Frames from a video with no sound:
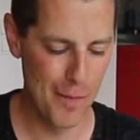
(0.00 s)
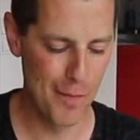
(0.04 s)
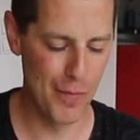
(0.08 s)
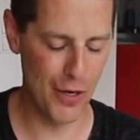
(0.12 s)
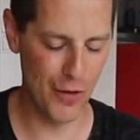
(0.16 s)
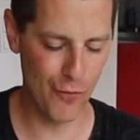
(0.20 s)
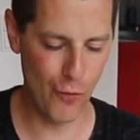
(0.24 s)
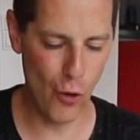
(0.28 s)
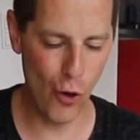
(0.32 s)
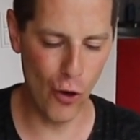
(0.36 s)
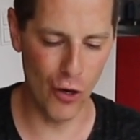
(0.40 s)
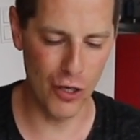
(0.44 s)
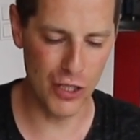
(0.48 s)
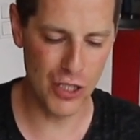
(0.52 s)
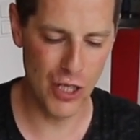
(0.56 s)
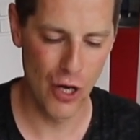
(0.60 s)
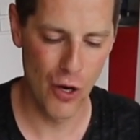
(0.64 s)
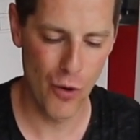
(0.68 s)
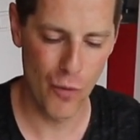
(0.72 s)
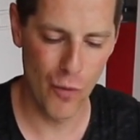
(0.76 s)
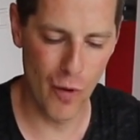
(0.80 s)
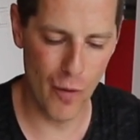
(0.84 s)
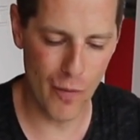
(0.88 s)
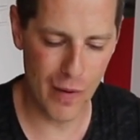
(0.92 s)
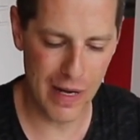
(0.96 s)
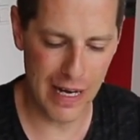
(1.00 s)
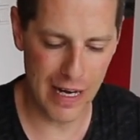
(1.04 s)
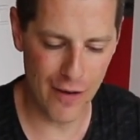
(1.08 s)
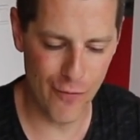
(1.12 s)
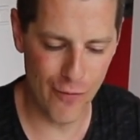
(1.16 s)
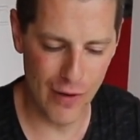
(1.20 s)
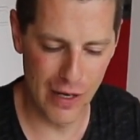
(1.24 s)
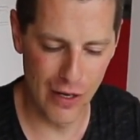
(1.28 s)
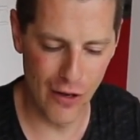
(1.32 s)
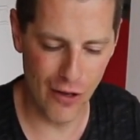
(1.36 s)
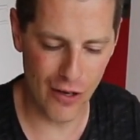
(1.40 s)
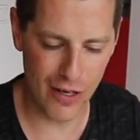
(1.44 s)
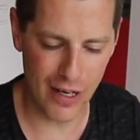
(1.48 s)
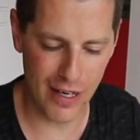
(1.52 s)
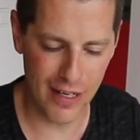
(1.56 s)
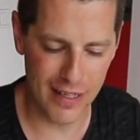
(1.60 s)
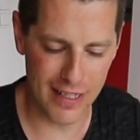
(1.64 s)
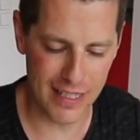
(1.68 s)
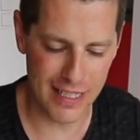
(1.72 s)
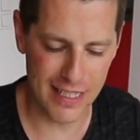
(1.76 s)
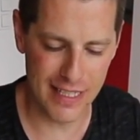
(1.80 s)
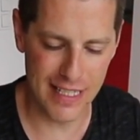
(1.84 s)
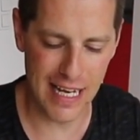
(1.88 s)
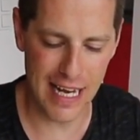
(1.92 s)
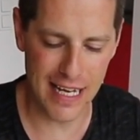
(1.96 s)
But of course, if we look at
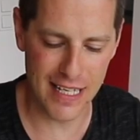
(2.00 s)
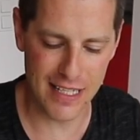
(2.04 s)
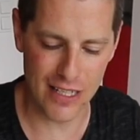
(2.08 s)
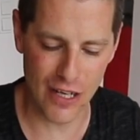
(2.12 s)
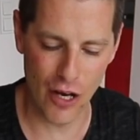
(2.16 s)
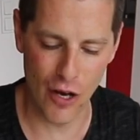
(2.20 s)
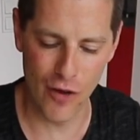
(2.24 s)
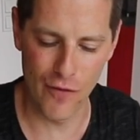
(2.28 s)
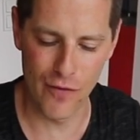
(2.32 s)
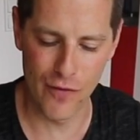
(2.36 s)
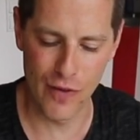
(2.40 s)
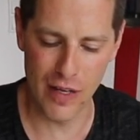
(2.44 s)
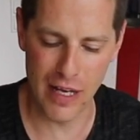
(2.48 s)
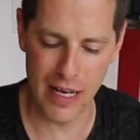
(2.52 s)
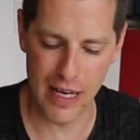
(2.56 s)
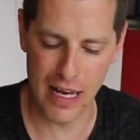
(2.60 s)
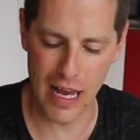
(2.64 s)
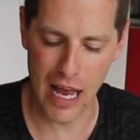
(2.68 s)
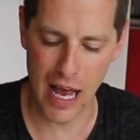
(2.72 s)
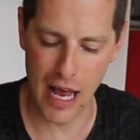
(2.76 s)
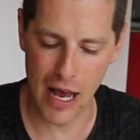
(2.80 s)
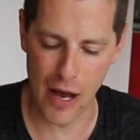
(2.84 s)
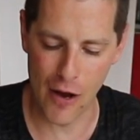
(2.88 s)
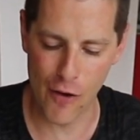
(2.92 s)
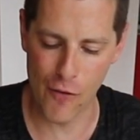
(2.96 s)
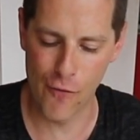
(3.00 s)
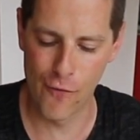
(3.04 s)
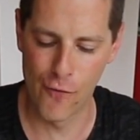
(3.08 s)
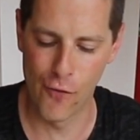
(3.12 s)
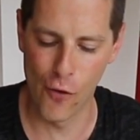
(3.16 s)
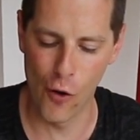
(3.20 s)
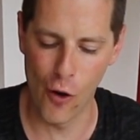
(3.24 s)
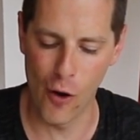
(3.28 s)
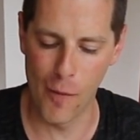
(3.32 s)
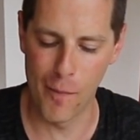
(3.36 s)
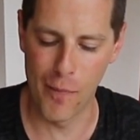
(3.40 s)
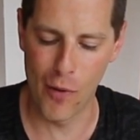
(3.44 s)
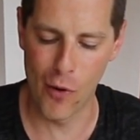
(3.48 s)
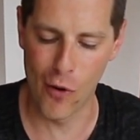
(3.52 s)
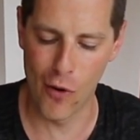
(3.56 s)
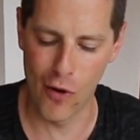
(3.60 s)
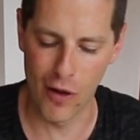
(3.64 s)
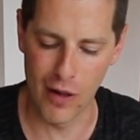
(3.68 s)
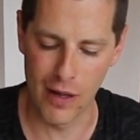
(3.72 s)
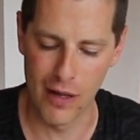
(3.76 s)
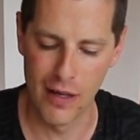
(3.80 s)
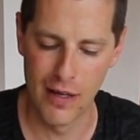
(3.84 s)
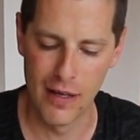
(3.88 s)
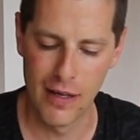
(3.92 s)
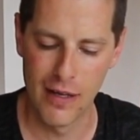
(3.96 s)
the state of the
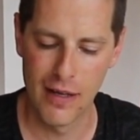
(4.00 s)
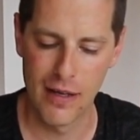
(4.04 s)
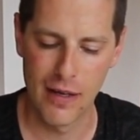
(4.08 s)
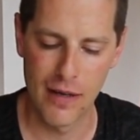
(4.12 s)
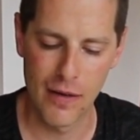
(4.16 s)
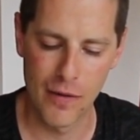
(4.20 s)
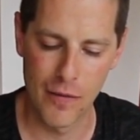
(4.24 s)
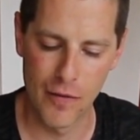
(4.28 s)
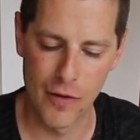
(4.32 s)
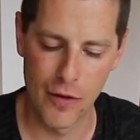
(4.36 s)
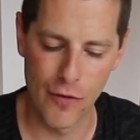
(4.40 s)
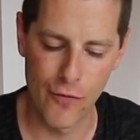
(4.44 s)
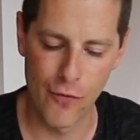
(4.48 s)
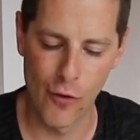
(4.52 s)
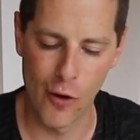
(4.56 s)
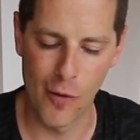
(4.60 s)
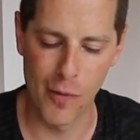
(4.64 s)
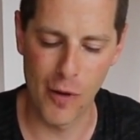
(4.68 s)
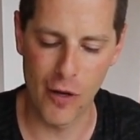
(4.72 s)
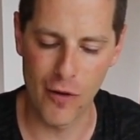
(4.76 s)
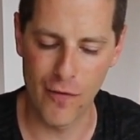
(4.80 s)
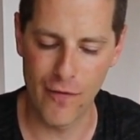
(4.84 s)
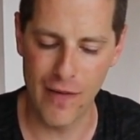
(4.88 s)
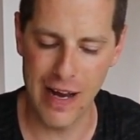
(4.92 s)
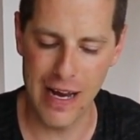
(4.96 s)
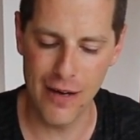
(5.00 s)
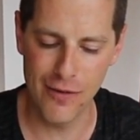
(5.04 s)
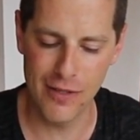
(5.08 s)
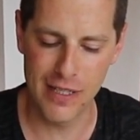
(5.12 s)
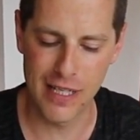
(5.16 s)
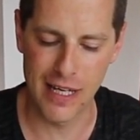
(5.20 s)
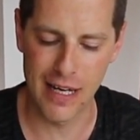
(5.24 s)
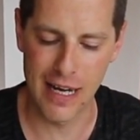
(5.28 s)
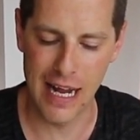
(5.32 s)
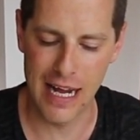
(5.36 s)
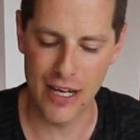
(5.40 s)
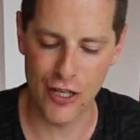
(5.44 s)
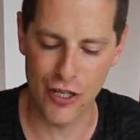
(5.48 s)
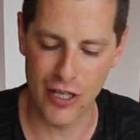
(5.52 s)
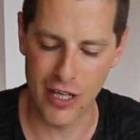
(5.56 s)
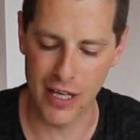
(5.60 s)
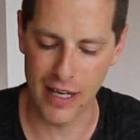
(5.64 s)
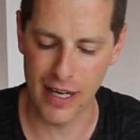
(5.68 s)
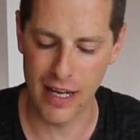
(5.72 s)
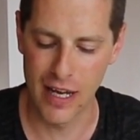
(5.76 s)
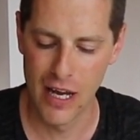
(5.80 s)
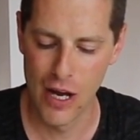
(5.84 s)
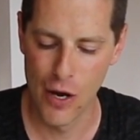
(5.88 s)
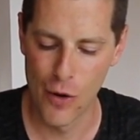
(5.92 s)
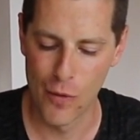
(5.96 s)
4-ball fountain,
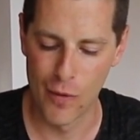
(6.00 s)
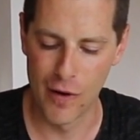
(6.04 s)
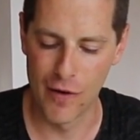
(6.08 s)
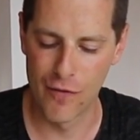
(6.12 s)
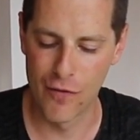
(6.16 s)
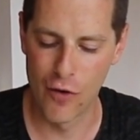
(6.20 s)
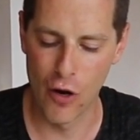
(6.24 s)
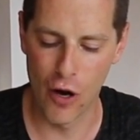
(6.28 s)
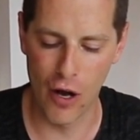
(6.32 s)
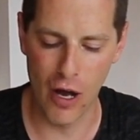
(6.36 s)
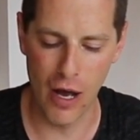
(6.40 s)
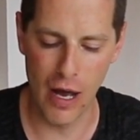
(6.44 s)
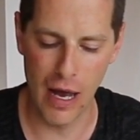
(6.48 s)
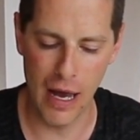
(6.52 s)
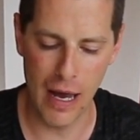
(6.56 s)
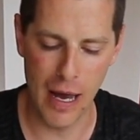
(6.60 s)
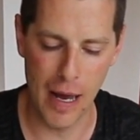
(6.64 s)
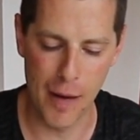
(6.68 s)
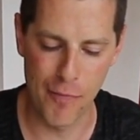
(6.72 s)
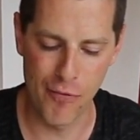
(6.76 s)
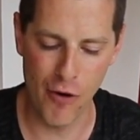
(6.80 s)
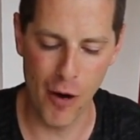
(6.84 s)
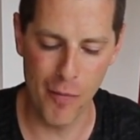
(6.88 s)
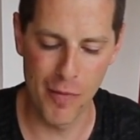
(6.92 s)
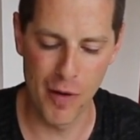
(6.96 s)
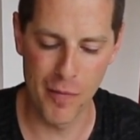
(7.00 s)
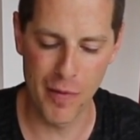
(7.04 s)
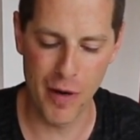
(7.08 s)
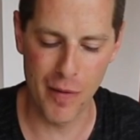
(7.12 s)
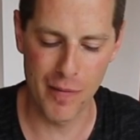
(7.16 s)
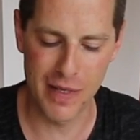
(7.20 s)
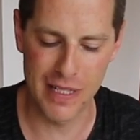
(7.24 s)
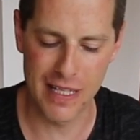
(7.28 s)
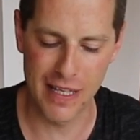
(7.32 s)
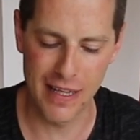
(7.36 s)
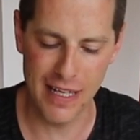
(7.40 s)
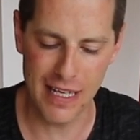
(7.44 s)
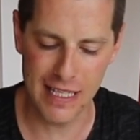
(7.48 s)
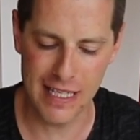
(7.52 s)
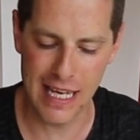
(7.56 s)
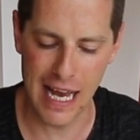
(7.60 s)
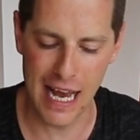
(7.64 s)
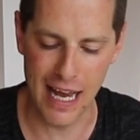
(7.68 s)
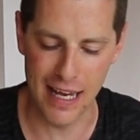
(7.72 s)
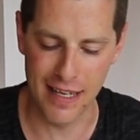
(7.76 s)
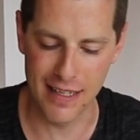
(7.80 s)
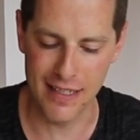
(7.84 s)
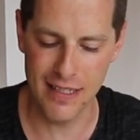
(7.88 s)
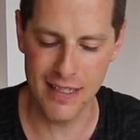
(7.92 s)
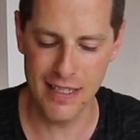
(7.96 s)
actually, we've got a problem coming to this
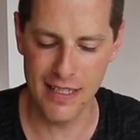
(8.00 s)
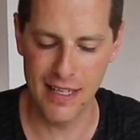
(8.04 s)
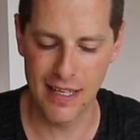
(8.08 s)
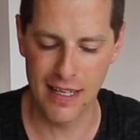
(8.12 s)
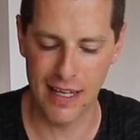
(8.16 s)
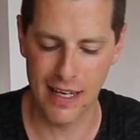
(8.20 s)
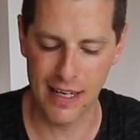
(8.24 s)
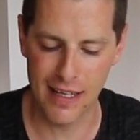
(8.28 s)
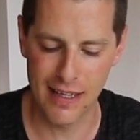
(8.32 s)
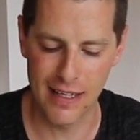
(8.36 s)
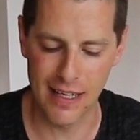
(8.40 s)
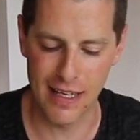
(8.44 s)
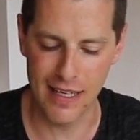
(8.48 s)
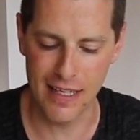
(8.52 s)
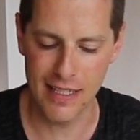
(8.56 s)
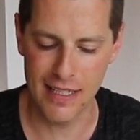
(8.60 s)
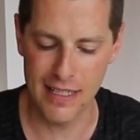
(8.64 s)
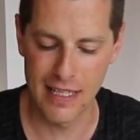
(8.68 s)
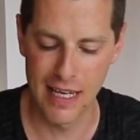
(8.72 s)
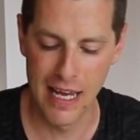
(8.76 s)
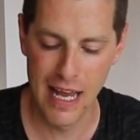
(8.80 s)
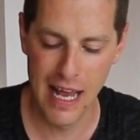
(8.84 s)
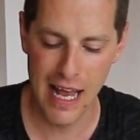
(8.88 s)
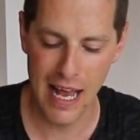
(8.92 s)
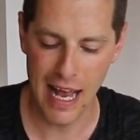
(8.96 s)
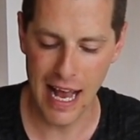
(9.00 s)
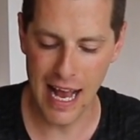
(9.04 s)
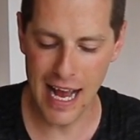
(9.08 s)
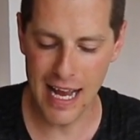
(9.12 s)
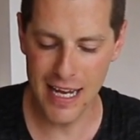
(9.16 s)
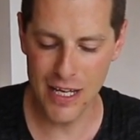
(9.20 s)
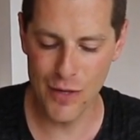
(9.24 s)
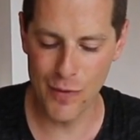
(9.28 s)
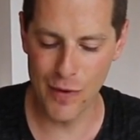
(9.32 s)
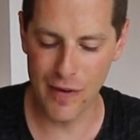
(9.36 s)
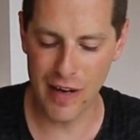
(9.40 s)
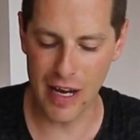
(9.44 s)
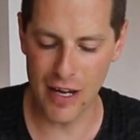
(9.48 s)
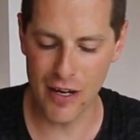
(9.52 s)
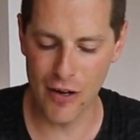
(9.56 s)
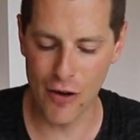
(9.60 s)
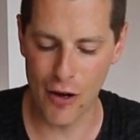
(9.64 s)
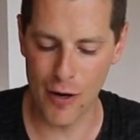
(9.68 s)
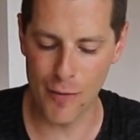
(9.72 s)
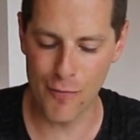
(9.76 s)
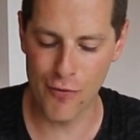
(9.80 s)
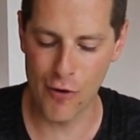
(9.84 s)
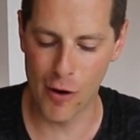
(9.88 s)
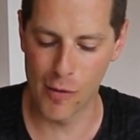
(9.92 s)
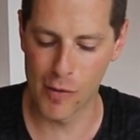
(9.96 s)
hand, like this, and we've kind of
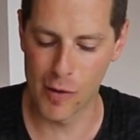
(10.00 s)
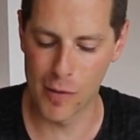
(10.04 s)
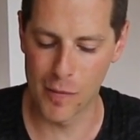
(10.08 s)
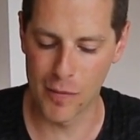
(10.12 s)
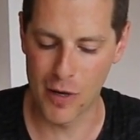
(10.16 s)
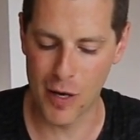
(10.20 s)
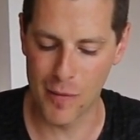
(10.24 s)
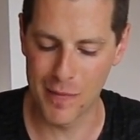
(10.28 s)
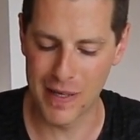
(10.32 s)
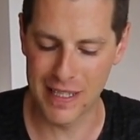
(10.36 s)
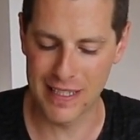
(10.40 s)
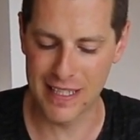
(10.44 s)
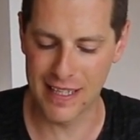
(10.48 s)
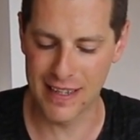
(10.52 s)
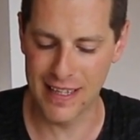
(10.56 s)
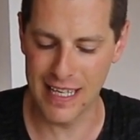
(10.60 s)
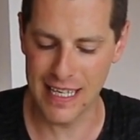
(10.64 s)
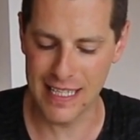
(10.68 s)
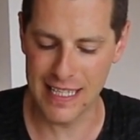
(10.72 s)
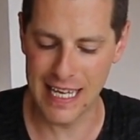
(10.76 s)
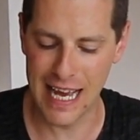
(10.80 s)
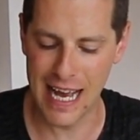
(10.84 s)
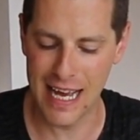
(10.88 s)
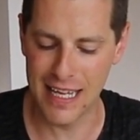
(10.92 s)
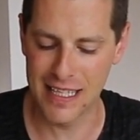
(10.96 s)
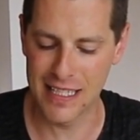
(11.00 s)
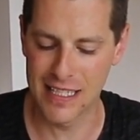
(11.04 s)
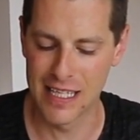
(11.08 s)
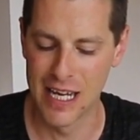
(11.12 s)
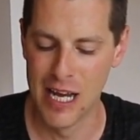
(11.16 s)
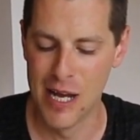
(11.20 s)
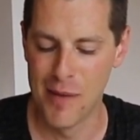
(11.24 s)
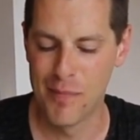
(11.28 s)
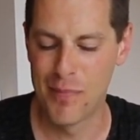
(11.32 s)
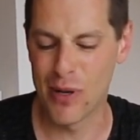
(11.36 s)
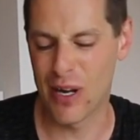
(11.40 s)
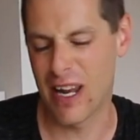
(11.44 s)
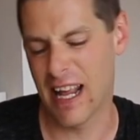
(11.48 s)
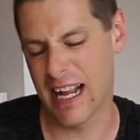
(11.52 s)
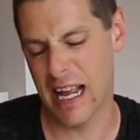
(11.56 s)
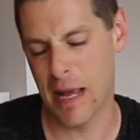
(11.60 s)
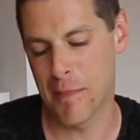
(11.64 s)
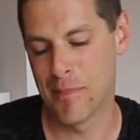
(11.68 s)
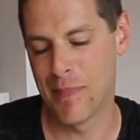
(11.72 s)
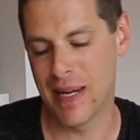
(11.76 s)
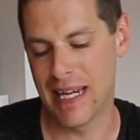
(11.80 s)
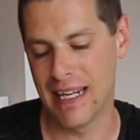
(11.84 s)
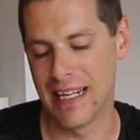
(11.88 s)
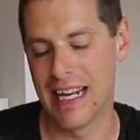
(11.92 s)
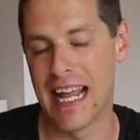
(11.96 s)
got a problem coming to this hand, but like
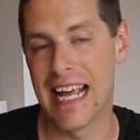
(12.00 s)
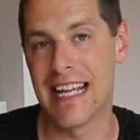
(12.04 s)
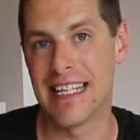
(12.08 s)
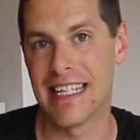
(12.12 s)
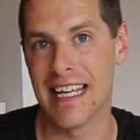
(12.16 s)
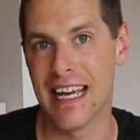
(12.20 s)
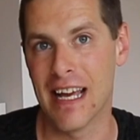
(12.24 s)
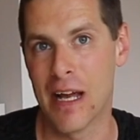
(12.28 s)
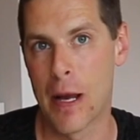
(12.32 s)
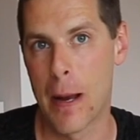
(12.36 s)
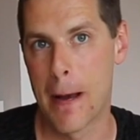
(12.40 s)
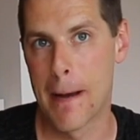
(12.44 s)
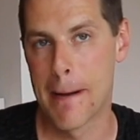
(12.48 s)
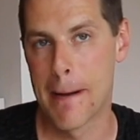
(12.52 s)
a beat later.